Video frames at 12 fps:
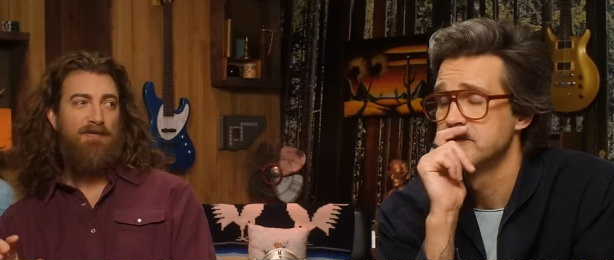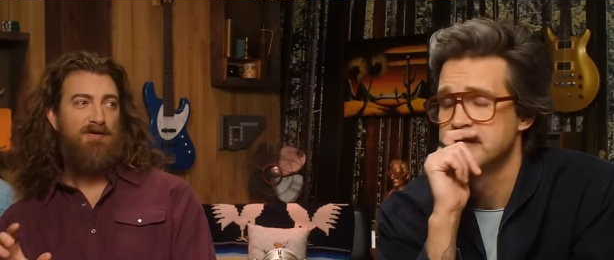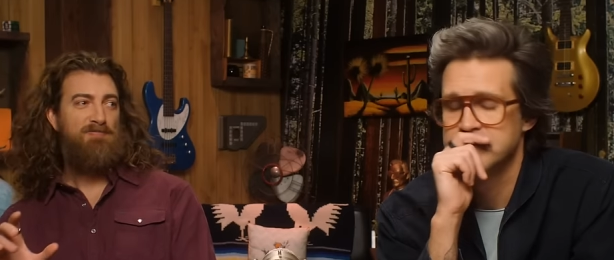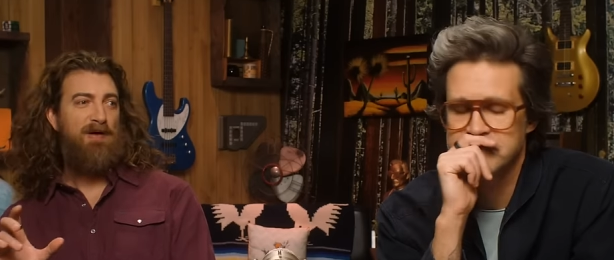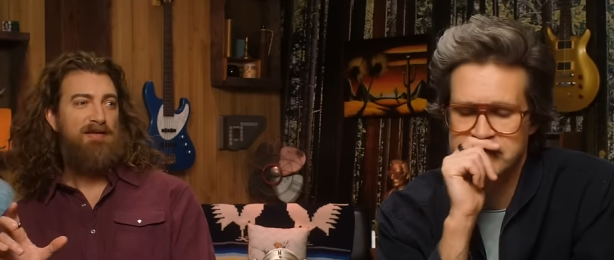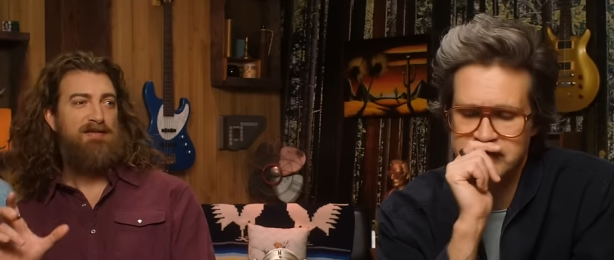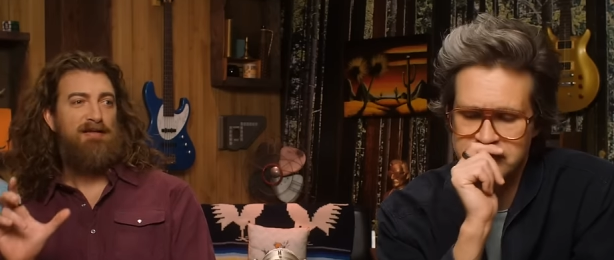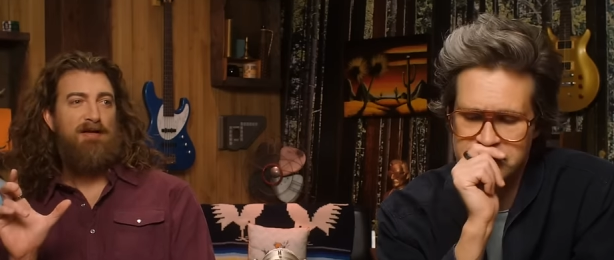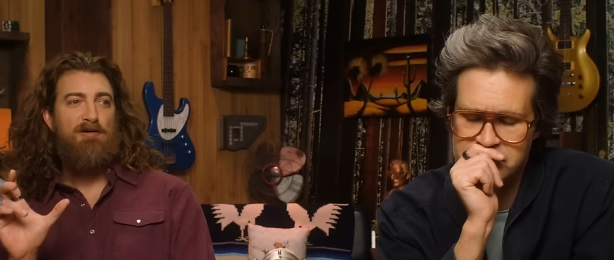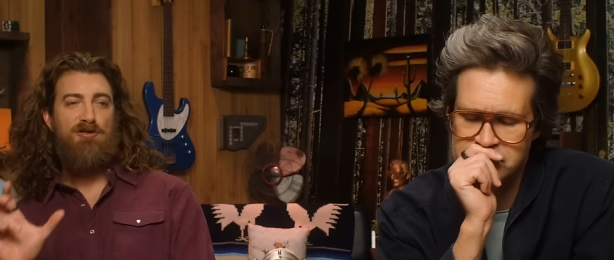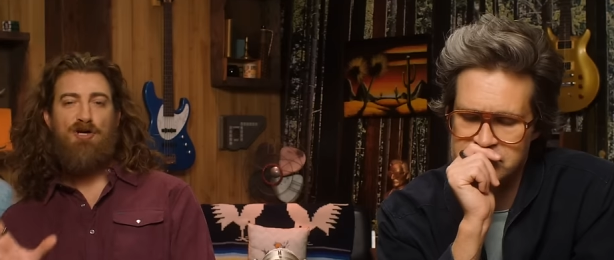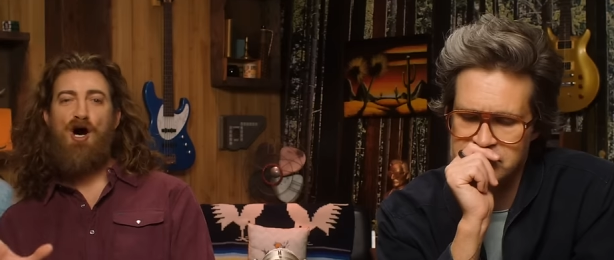Speaker 1: It was yeah.
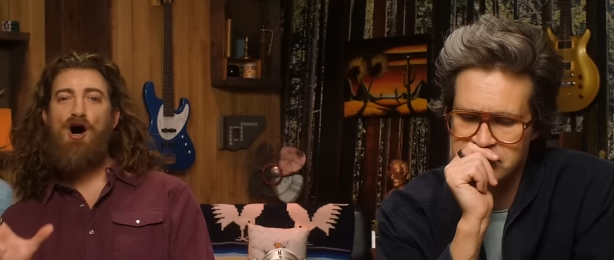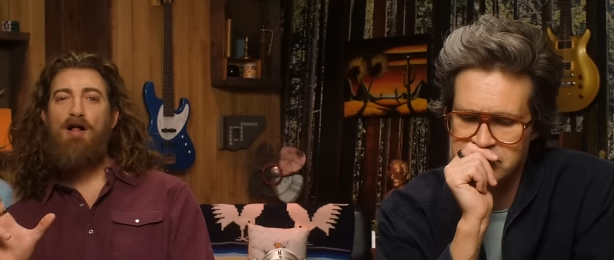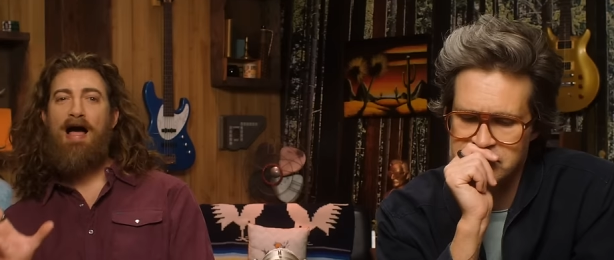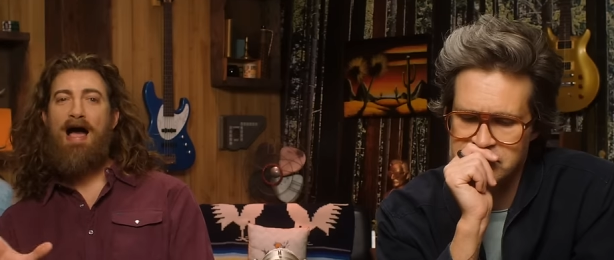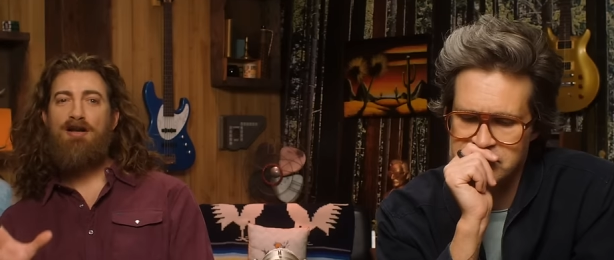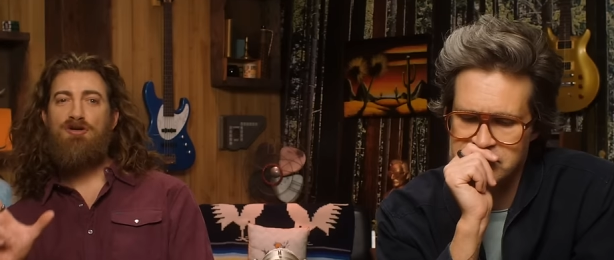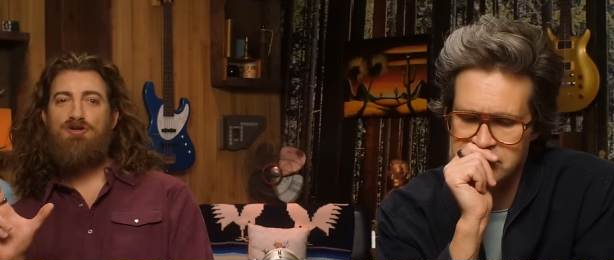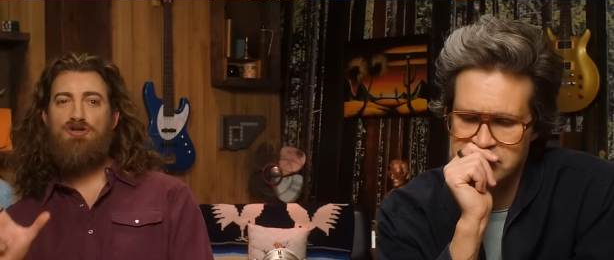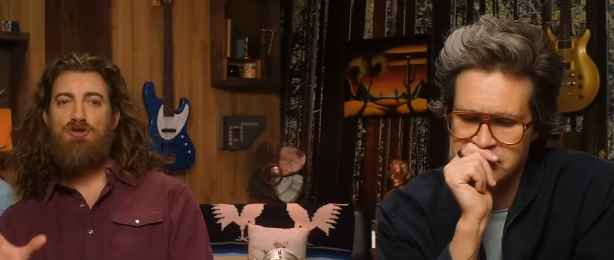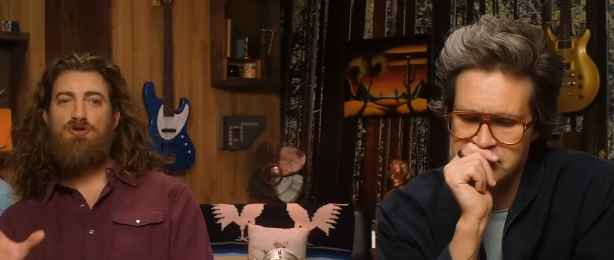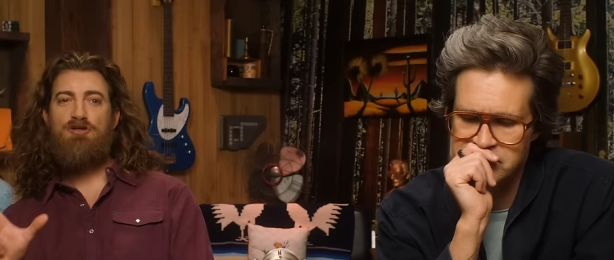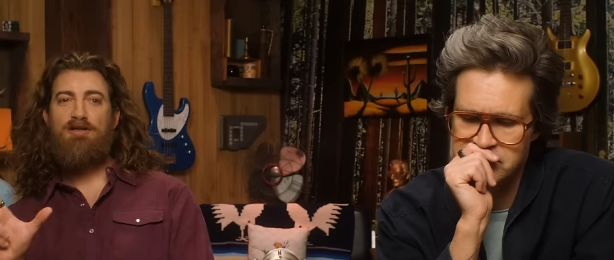basically tall
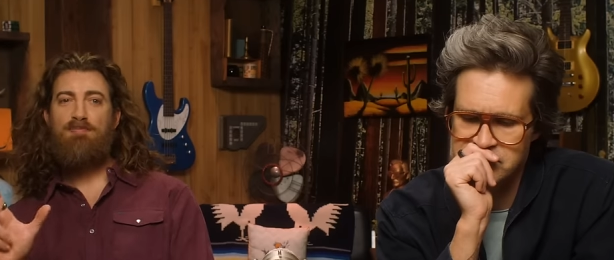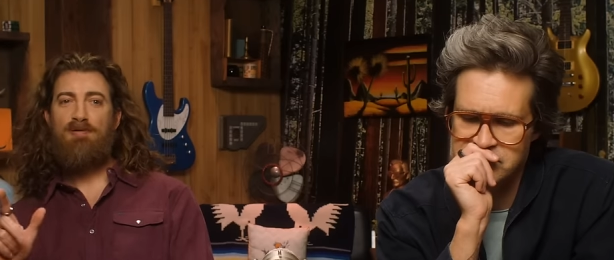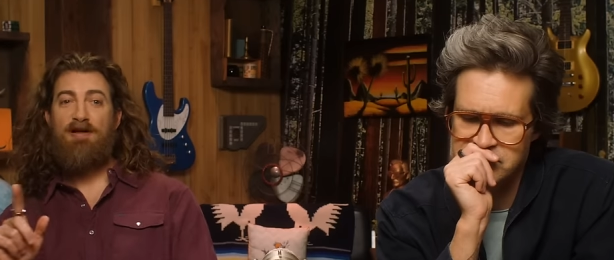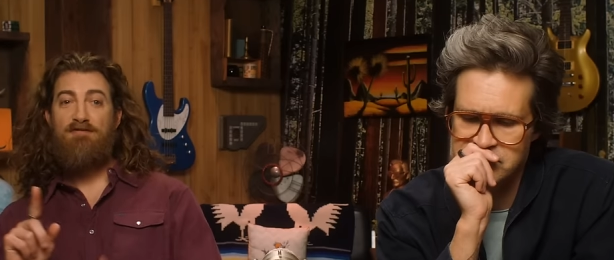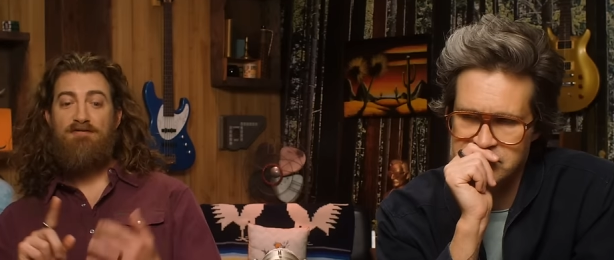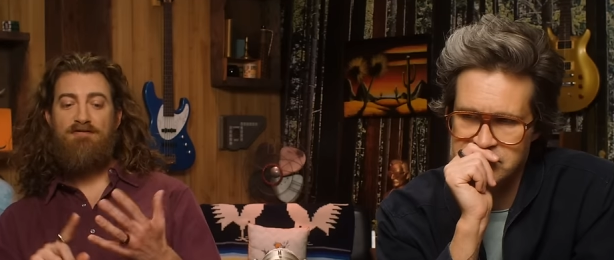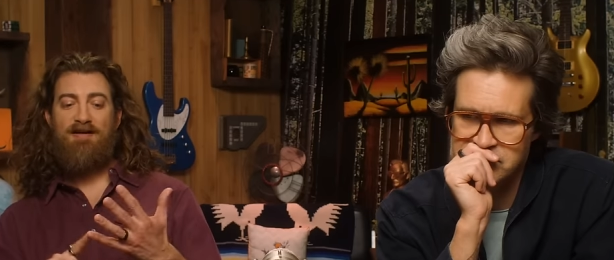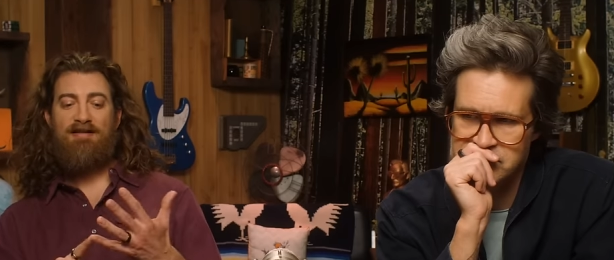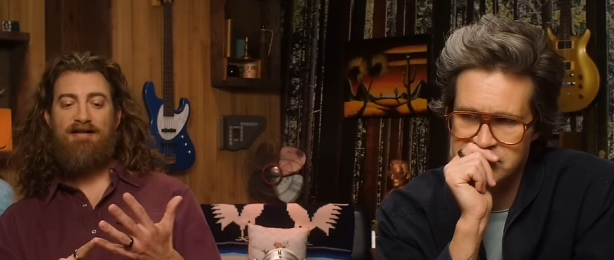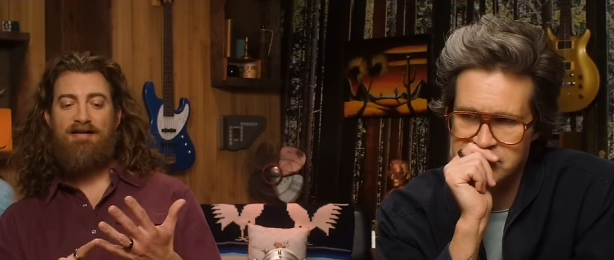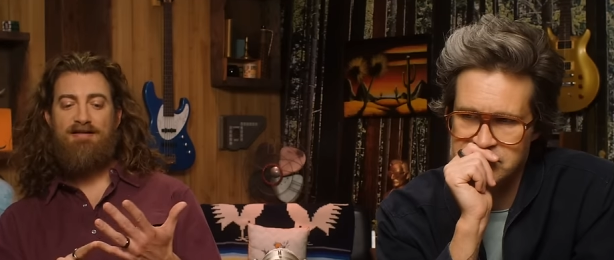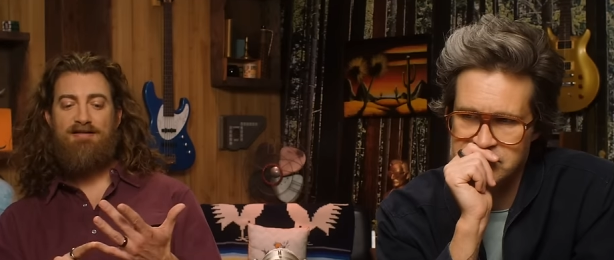actors usually play
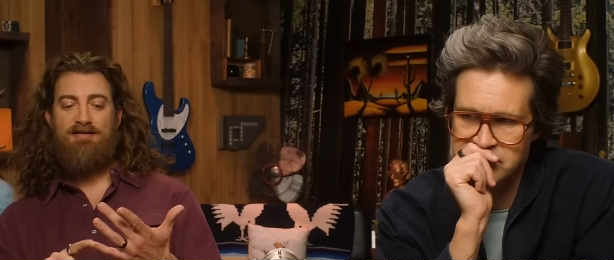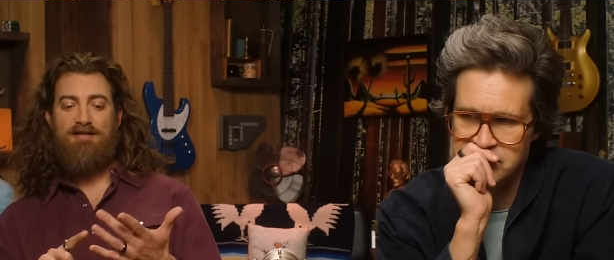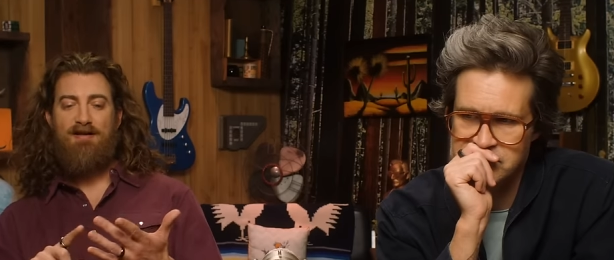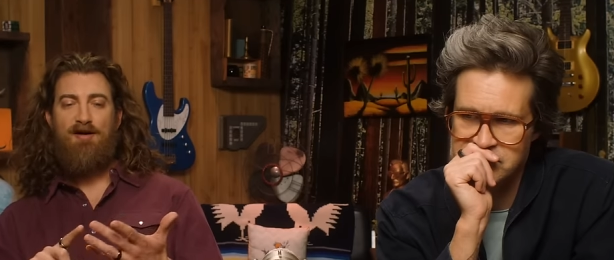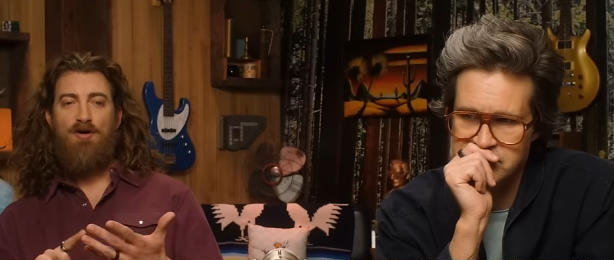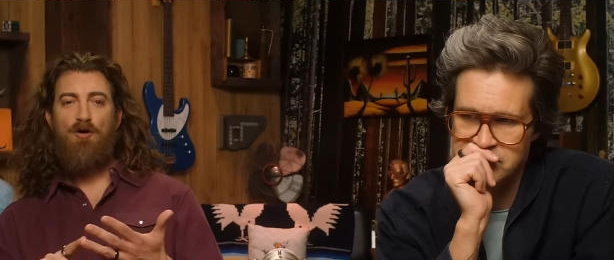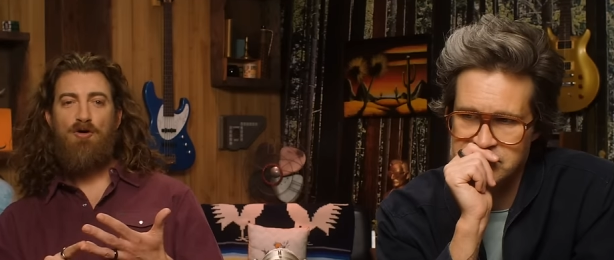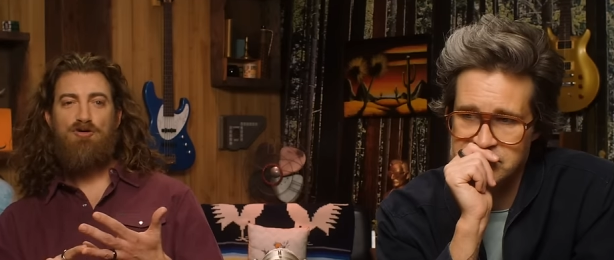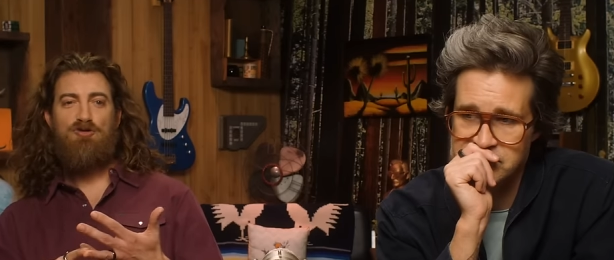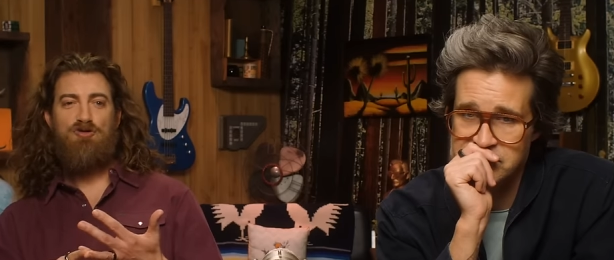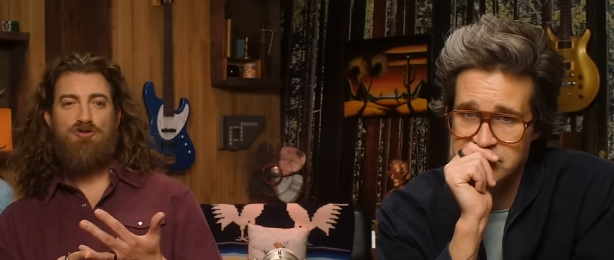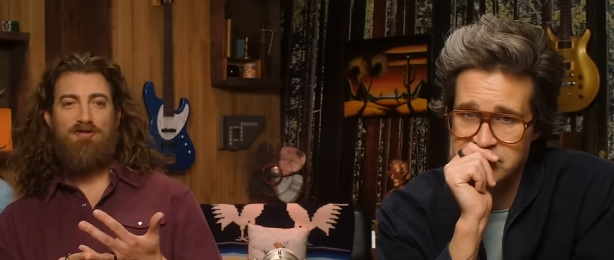villains or
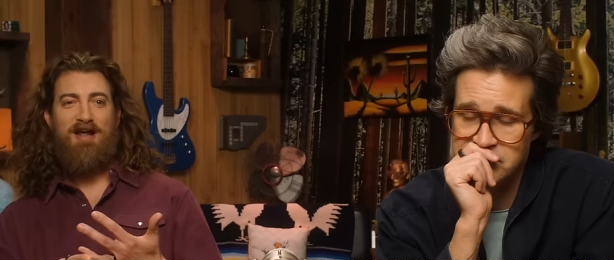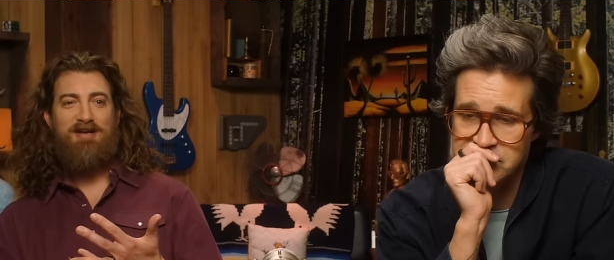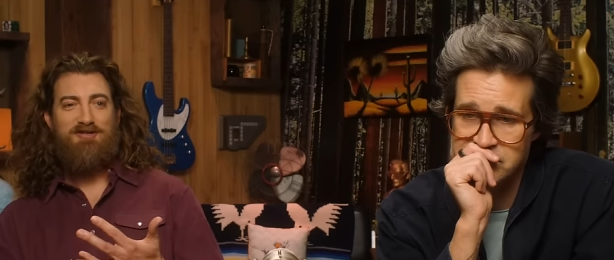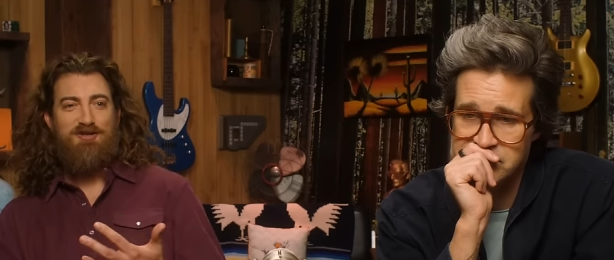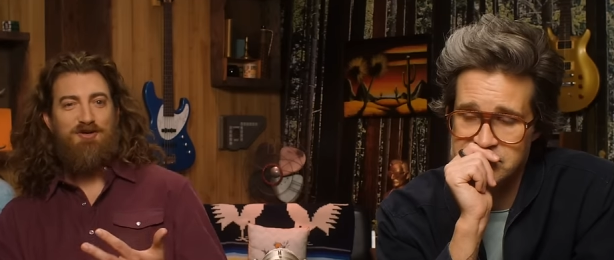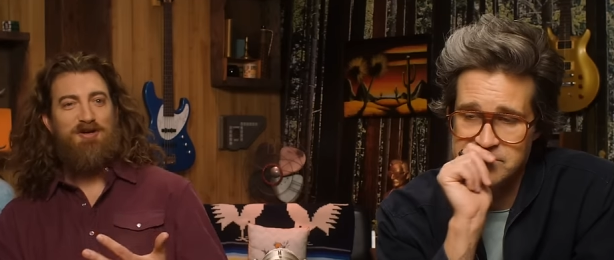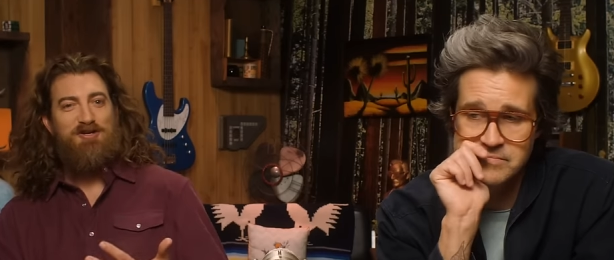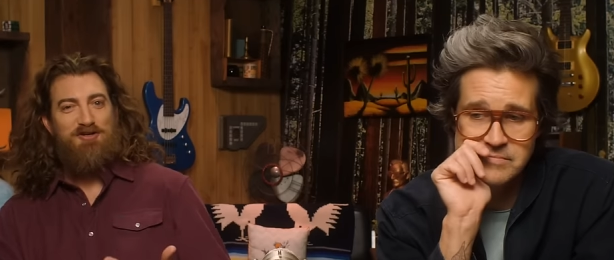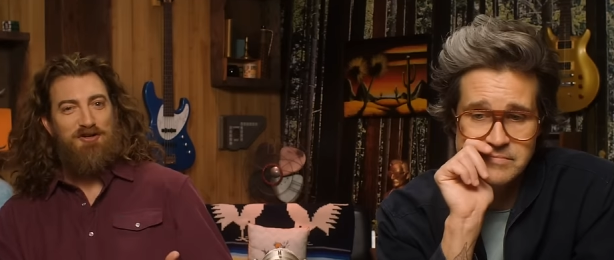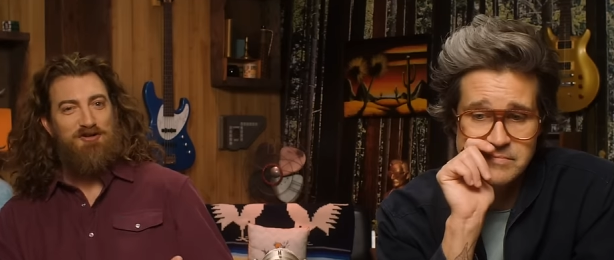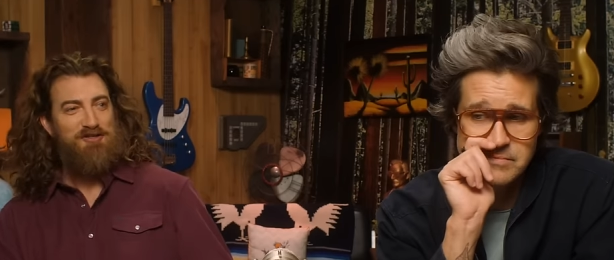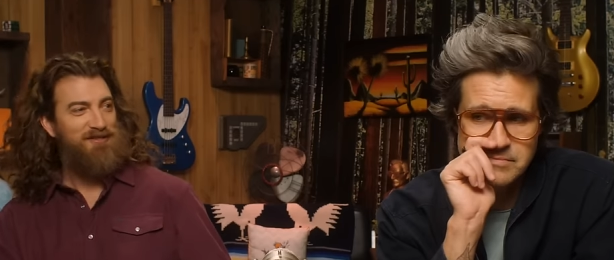strange
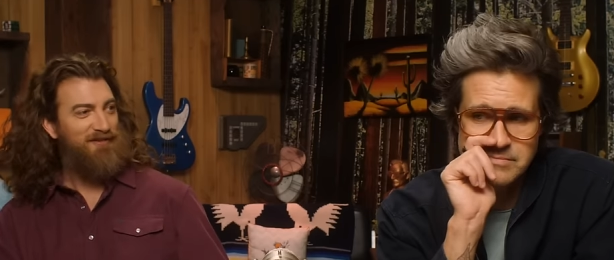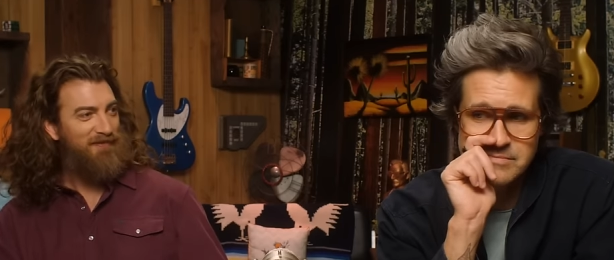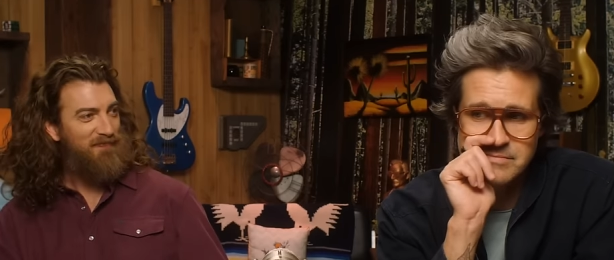creatures.